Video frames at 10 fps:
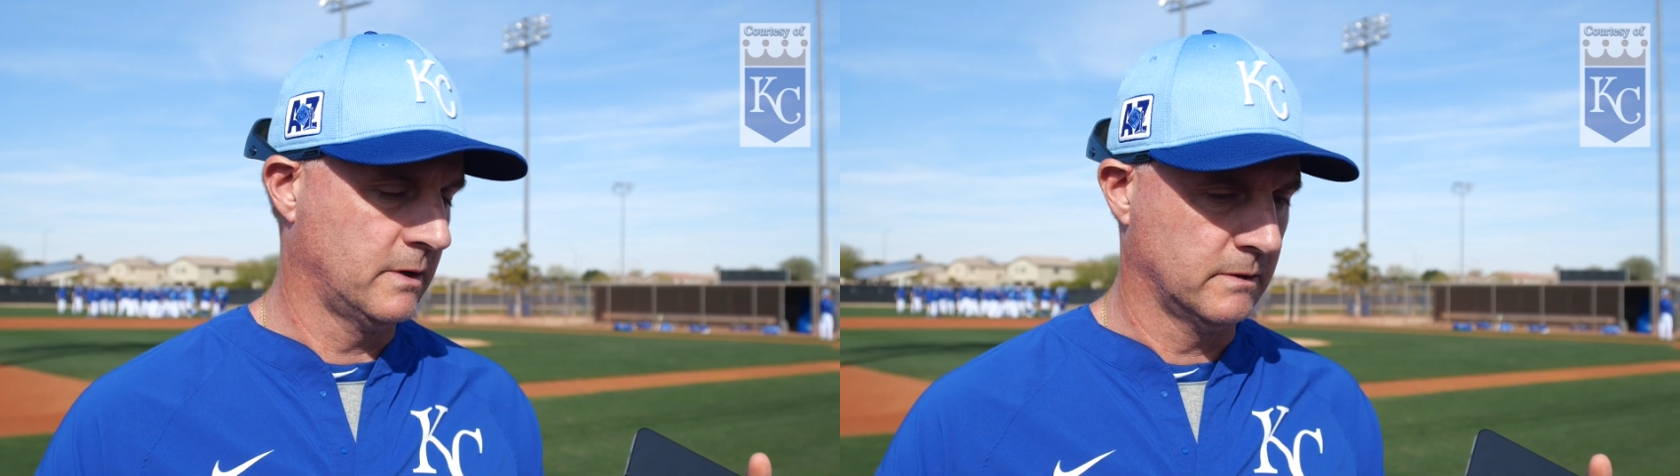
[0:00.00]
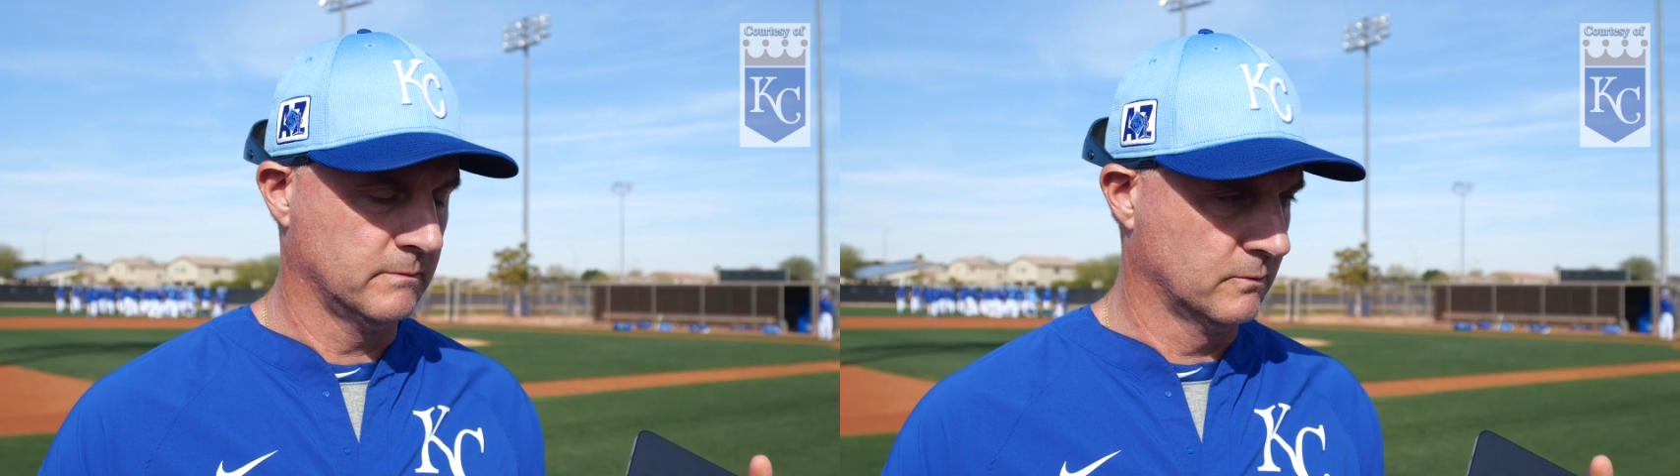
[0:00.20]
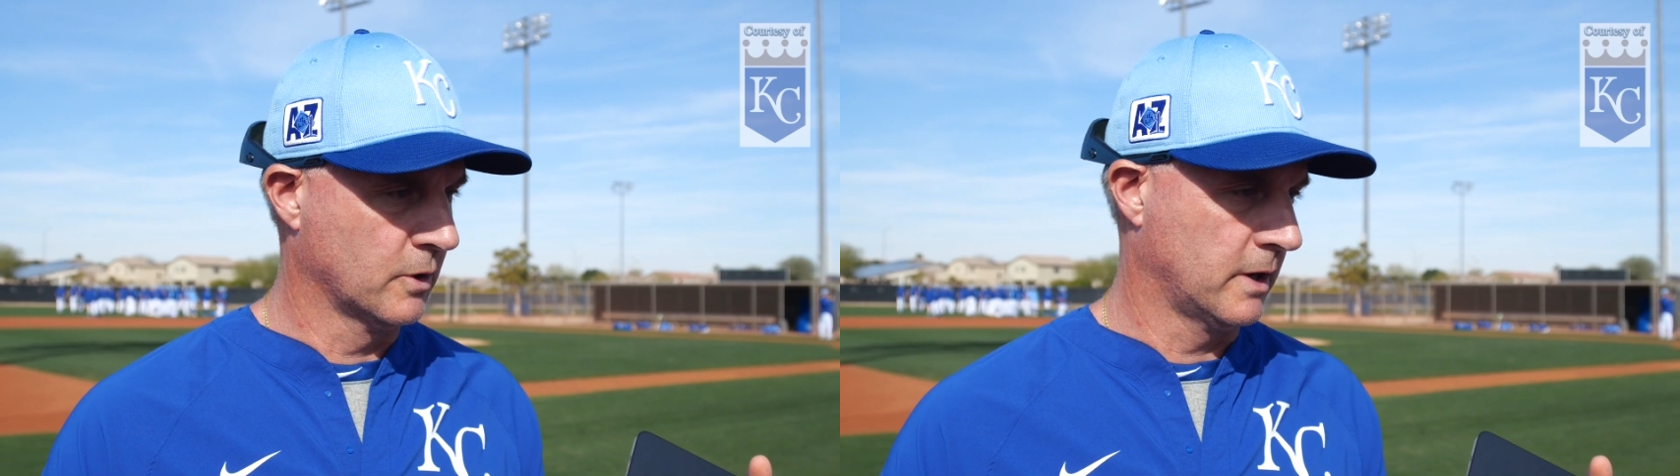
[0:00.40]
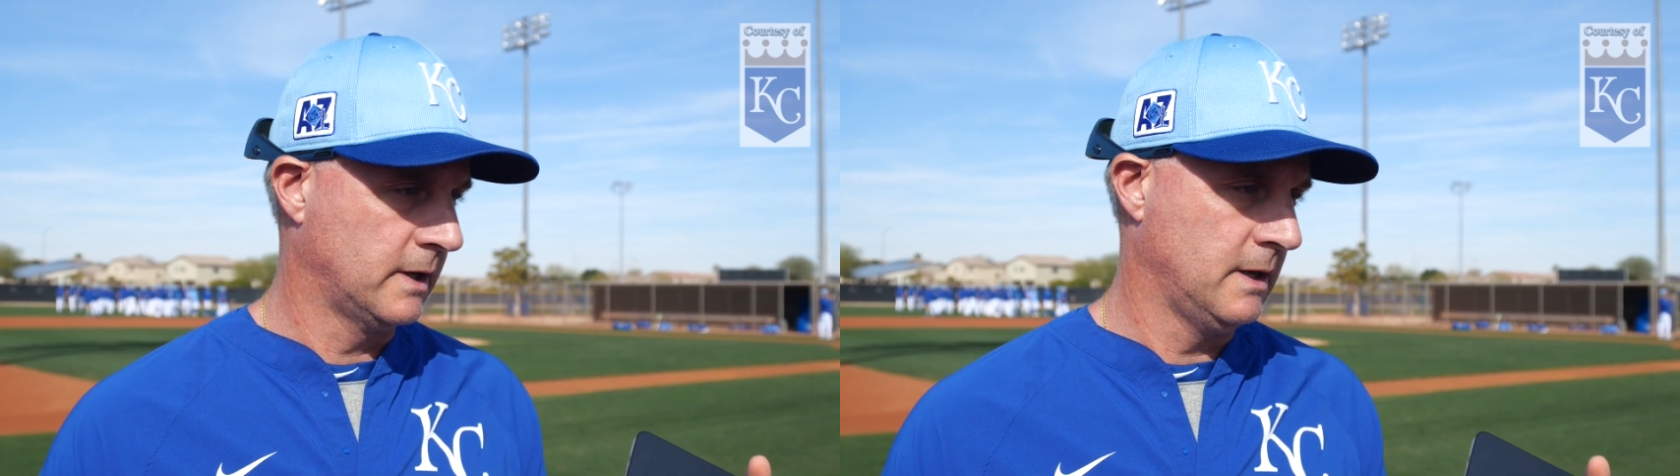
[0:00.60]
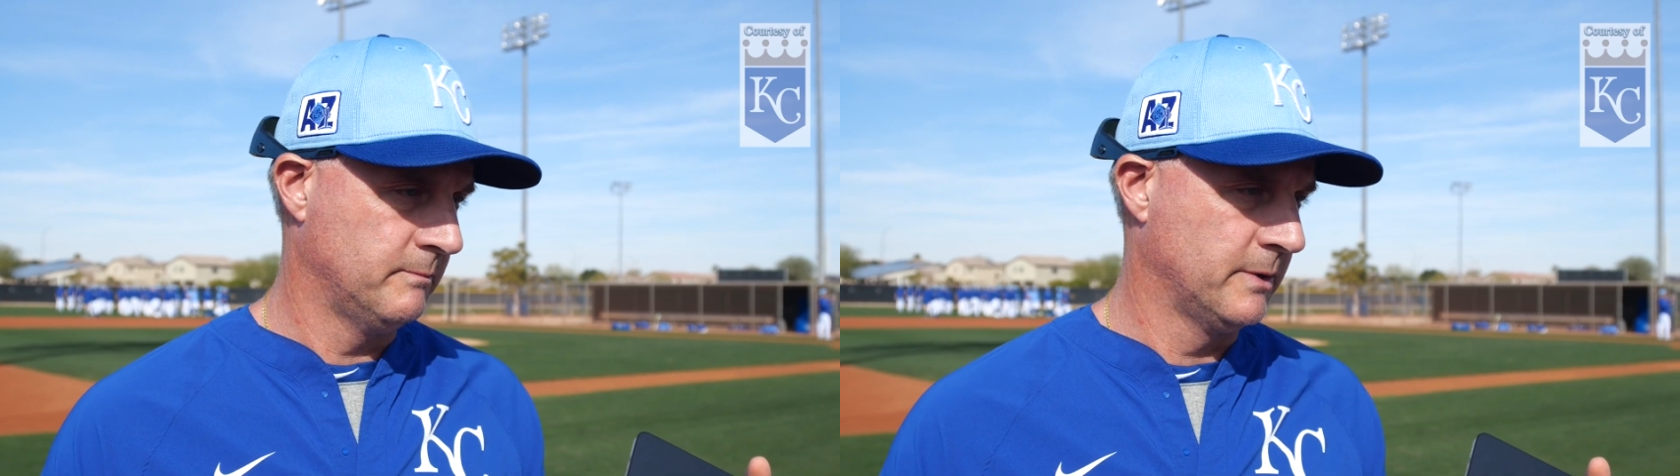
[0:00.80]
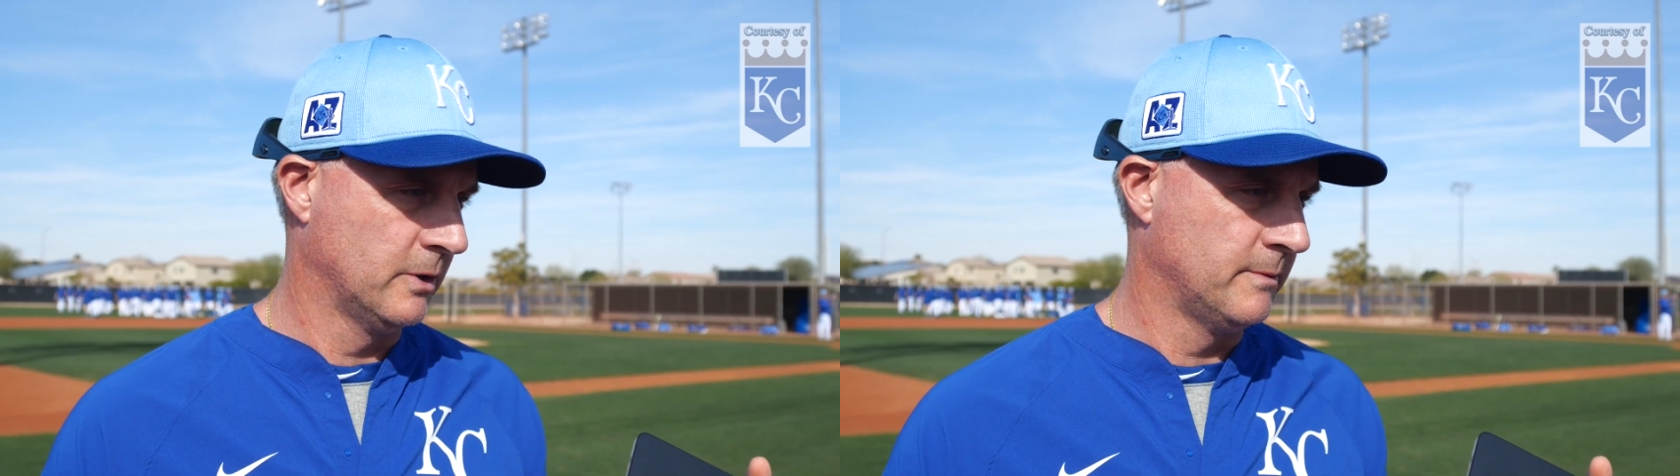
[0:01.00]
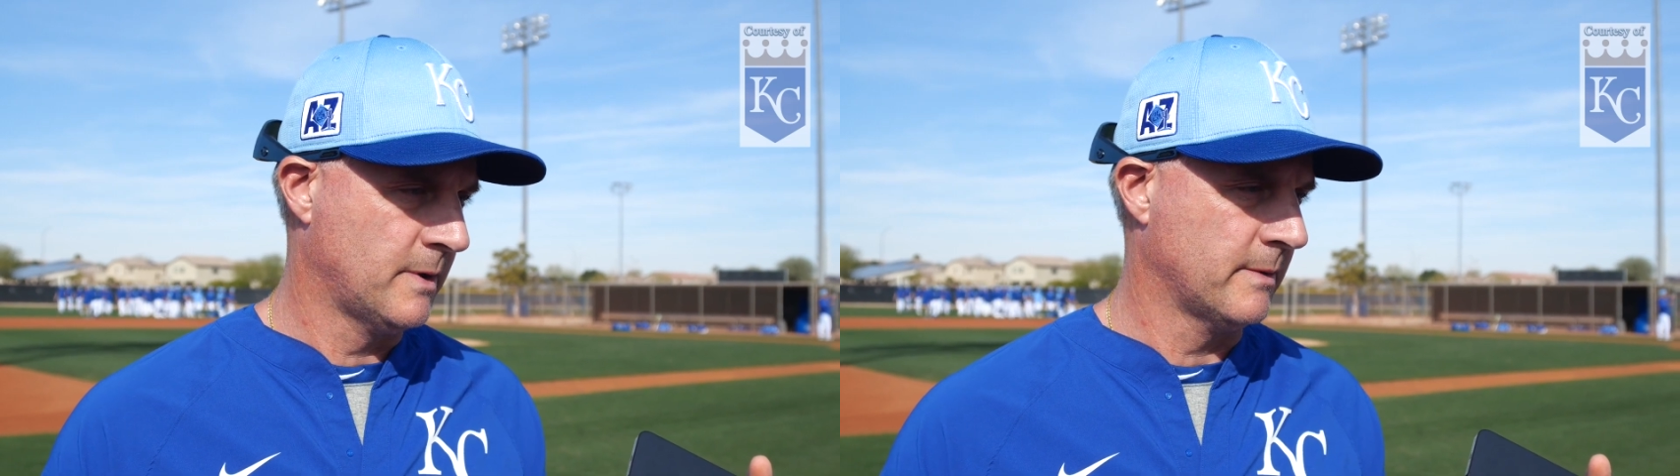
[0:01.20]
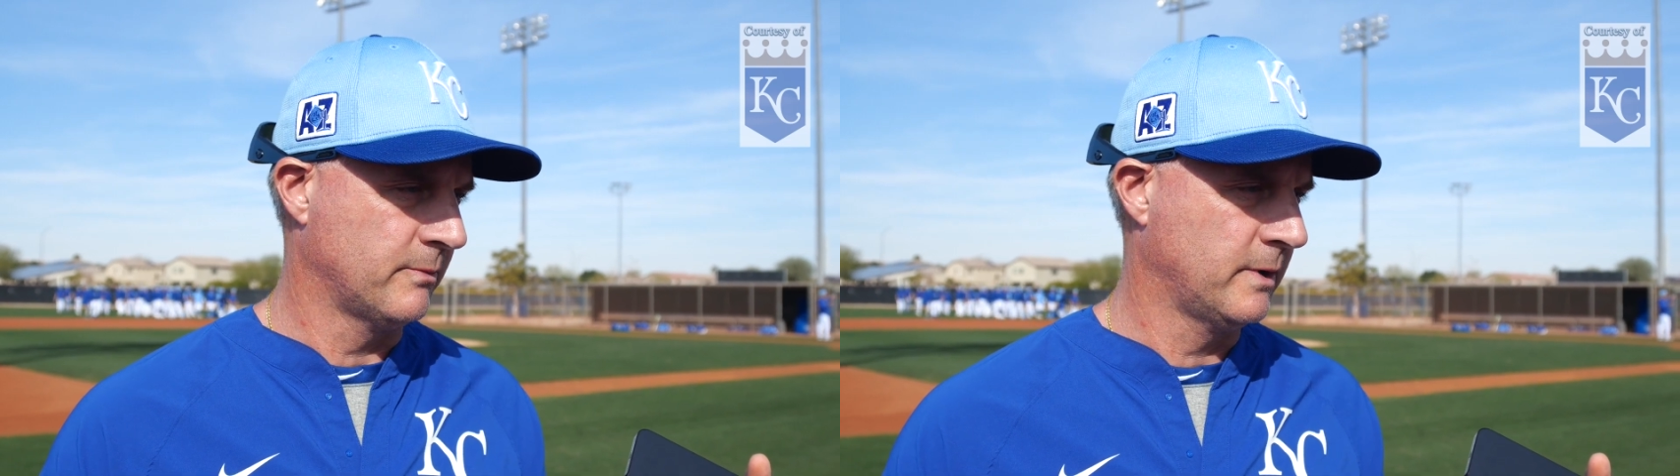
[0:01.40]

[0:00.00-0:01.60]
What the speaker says: gonna keep building him up.